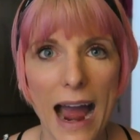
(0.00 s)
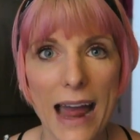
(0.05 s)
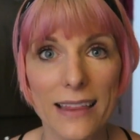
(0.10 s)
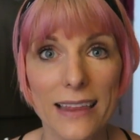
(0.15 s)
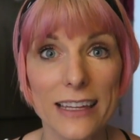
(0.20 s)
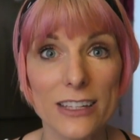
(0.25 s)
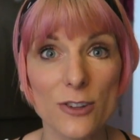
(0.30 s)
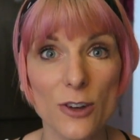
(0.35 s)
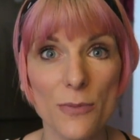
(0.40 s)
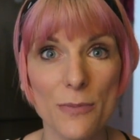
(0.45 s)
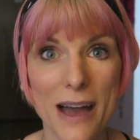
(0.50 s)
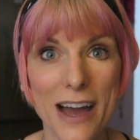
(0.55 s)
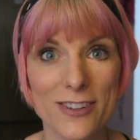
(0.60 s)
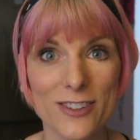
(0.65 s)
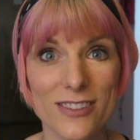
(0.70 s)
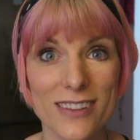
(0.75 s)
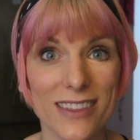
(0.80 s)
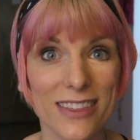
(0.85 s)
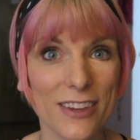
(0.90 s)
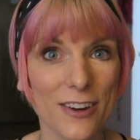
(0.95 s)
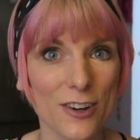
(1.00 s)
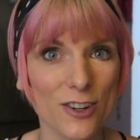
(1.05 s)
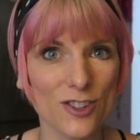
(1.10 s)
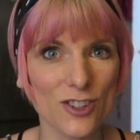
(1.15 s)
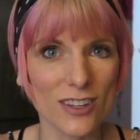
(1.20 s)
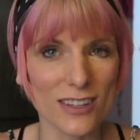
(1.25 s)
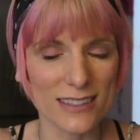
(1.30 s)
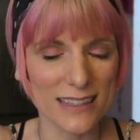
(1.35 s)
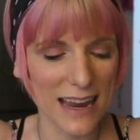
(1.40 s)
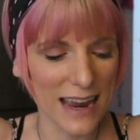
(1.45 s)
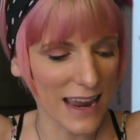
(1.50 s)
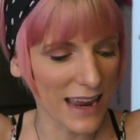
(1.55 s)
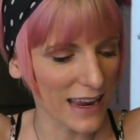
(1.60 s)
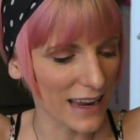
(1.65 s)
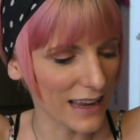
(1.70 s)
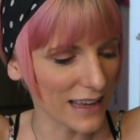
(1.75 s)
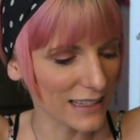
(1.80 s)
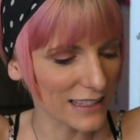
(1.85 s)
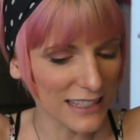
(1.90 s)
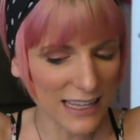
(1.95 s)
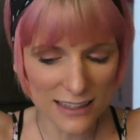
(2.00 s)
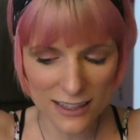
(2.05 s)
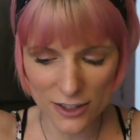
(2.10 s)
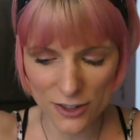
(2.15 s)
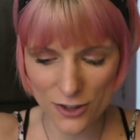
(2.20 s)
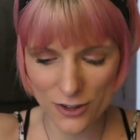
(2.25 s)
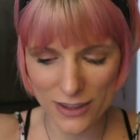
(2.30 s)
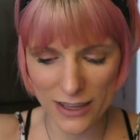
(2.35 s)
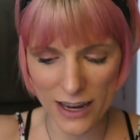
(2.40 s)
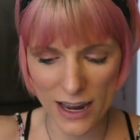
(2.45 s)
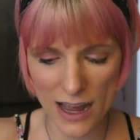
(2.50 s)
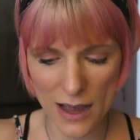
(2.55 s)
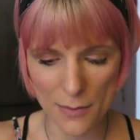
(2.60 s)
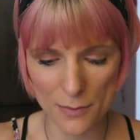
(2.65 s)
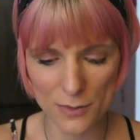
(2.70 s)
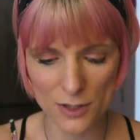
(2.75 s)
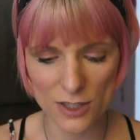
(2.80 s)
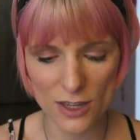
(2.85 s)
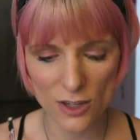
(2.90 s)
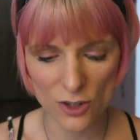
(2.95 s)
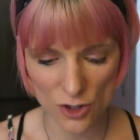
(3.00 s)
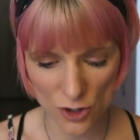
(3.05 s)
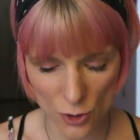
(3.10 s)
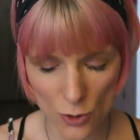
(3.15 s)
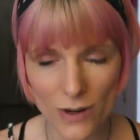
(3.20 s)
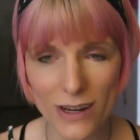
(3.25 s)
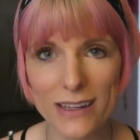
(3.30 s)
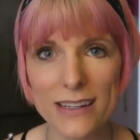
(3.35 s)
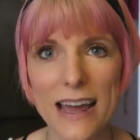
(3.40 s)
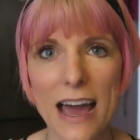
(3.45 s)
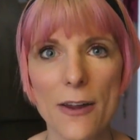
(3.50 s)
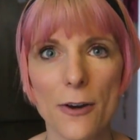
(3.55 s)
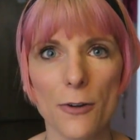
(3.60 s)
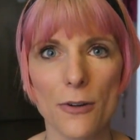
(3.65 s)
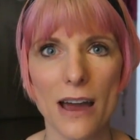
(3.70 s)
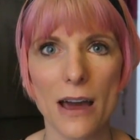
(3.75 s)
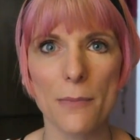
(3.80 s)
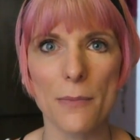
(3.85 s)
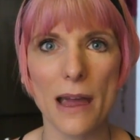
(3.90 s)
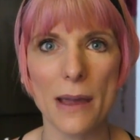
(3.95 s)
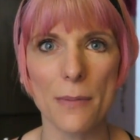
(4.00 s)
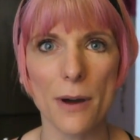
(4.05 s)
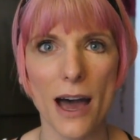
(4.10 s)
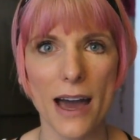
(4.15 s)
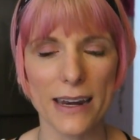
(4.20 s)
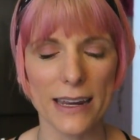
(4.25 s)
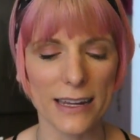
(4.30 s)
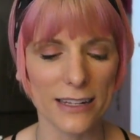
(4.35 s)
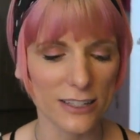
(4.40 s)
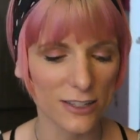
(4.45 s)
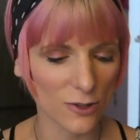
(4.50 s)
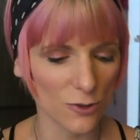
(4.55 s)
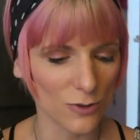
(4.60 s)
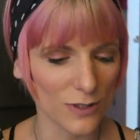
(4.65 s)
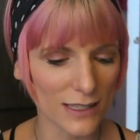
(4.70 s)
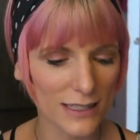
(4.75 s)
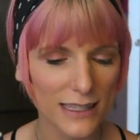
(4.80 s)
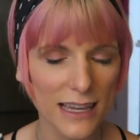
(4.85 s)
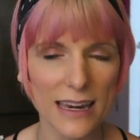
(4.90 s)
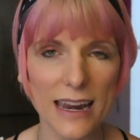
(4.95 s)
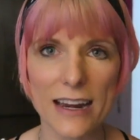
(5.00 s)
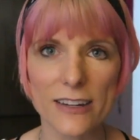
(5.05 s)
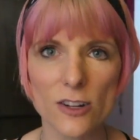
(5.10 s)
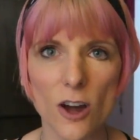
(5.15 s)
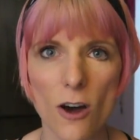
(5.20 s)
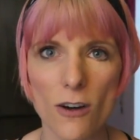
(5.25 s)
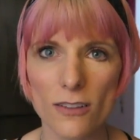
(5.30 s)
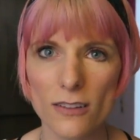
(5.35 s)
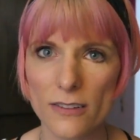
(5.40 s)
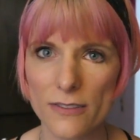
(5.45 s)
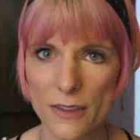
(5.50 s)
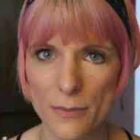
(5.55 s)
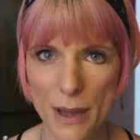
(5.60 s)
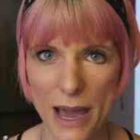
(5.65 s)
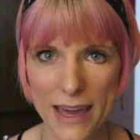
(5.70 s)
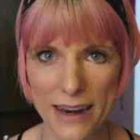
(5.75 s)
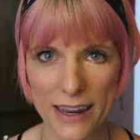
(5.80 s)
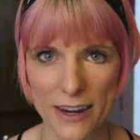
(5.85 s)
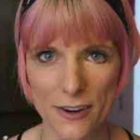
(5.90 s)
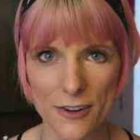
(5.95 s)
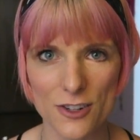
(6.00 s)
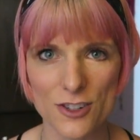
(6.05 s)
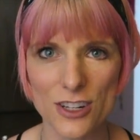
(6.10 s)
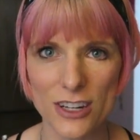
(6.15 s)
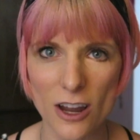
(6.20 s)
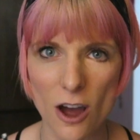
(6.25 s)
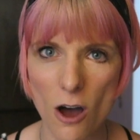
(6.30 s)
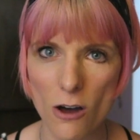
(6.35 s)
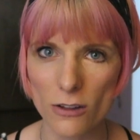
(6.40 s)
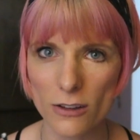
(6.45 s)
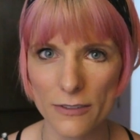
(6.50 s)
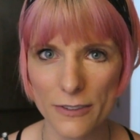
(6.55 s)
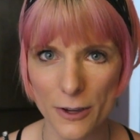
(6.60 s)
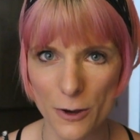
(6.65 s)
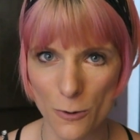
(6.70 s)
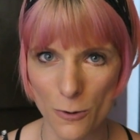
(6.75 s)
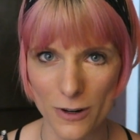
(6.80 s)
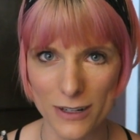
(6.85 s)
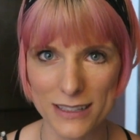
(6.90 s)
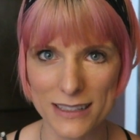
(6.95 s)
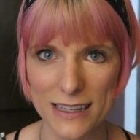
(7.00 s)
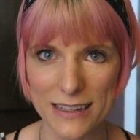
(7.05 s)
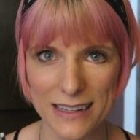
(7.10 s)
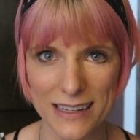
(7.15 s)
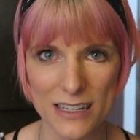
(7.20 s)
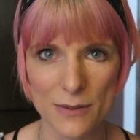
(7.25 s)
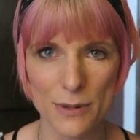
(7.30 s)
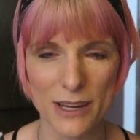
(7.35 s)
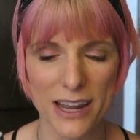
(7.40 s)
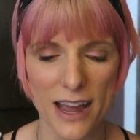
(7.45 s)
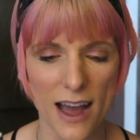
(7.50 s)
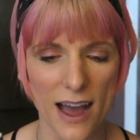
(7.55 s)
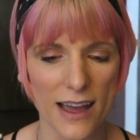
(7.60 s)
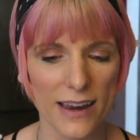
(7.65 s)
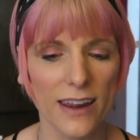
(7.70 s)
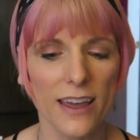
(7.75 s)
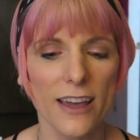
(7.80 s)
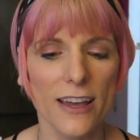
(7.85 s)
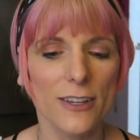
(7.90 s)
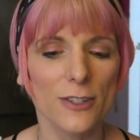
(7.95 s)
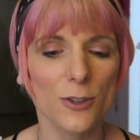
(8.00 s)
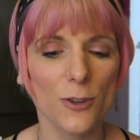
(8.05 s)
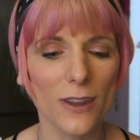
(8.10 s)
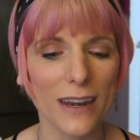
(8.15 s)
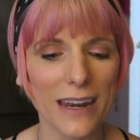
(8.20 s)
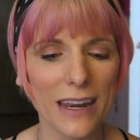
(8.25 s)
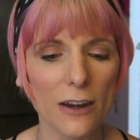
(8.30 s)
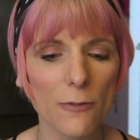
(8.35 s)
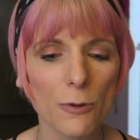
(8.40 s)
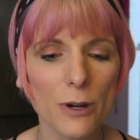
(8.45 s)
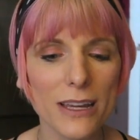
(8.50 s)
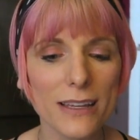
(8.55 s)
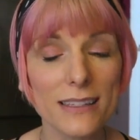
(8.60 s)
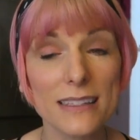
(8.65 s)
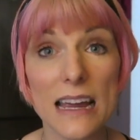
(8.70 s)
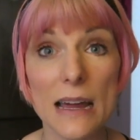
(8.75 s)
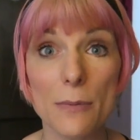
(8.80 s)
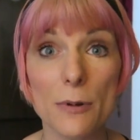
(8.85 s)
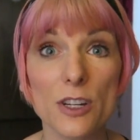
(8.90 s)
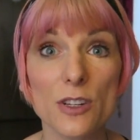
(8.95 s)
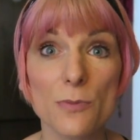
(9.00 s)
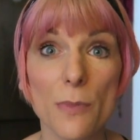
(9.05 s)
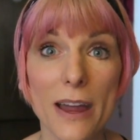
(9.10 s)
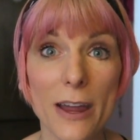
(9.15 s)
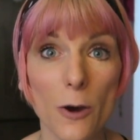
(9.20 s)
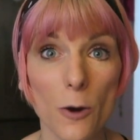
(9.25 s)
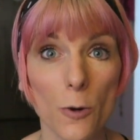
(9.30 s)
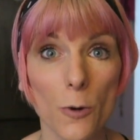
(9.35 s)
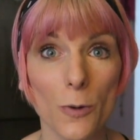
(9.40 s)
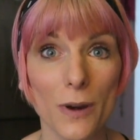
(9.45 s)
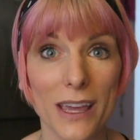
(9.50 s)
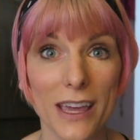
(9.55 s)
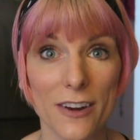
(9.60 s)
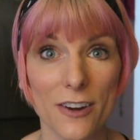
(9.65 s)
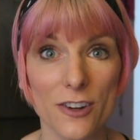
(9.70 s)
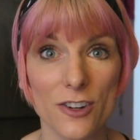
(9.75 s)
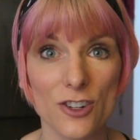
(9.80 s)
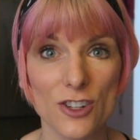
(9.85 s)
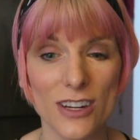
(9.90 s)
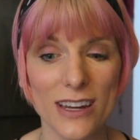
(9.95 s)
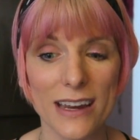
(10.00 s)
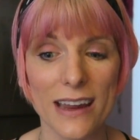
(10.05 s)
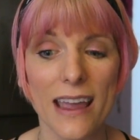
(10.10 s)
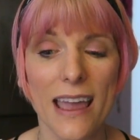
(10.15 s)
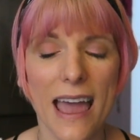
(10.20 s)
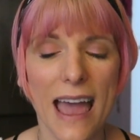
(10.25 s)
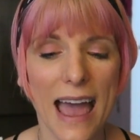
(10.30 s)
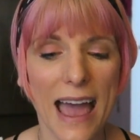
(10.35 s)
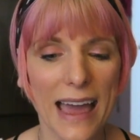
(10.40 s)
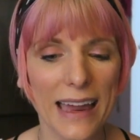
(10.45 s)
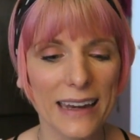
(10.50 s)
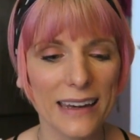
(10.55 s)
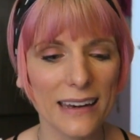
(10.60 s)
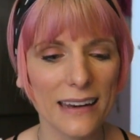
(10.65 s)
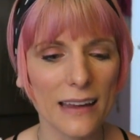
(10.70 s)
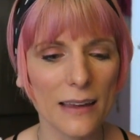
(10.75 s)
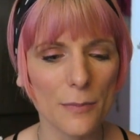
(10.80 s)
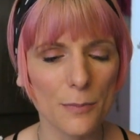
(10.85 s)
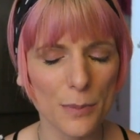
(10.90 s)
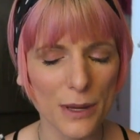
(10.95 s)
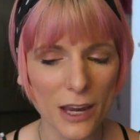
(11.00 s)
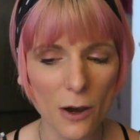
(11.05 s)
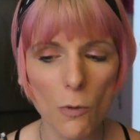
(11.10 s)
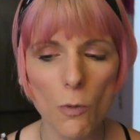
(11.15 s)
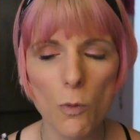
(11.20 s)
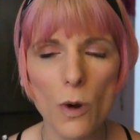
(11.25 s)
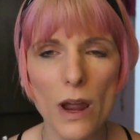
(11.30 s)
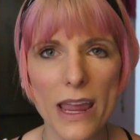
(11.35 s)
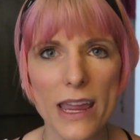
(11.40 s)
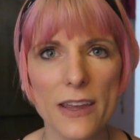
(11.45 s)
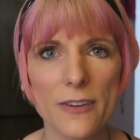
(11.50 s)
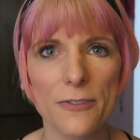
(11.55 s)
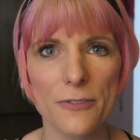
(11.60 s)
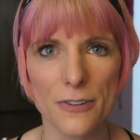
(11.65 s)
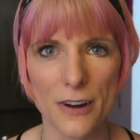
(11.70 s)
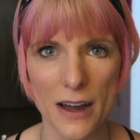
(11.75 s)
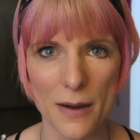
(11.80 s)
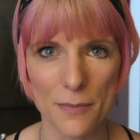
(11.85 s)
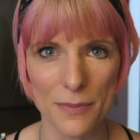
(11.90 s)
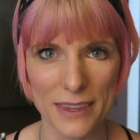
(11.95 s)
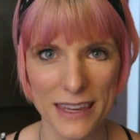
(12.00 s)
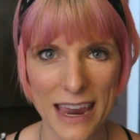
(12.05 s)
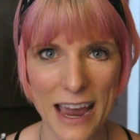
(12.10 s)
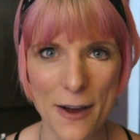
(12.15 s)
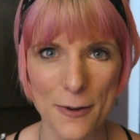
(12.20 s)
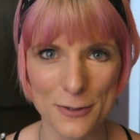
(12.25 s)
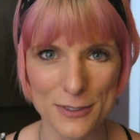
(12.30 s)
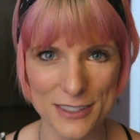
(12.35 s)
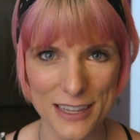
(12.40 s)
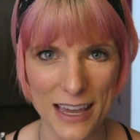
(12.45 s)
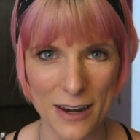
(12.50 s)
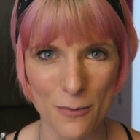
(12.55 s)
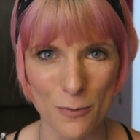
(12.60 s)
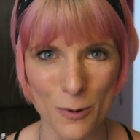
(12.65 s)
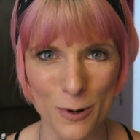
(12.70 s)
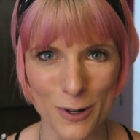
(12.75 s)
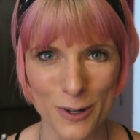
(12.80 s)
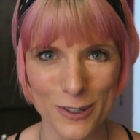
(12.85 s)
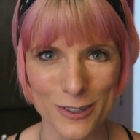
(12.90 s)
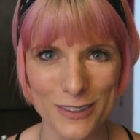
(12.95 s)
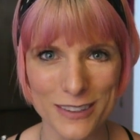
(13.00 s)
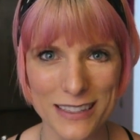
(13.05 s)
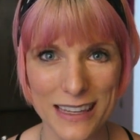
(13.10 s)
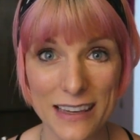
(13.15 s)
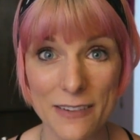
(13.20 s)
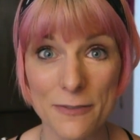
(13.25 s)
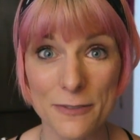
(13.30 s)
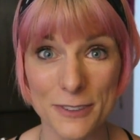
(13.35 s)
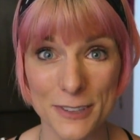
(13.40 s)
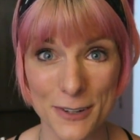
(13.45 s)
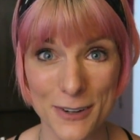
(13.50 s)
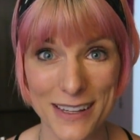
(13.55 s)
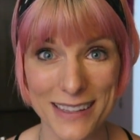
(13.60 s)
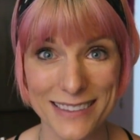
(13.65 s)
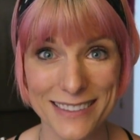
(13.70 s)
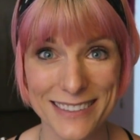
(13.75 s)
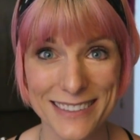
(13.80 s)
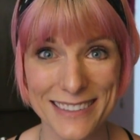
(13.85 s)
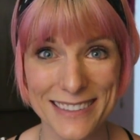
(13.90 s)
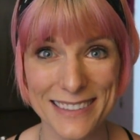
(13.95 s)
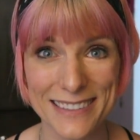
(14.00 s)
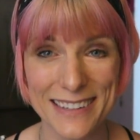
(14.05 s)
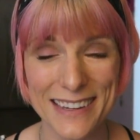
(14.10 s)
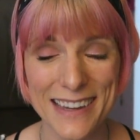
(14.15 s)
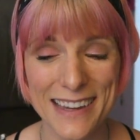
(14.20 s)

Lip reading: I like to imagine that there's just a cylinder that comes shooting down around my body to disconnect all of the bad energy, all of the cords that need to be cut, so that I can reestablish my own energy and be away from the outside world's influence.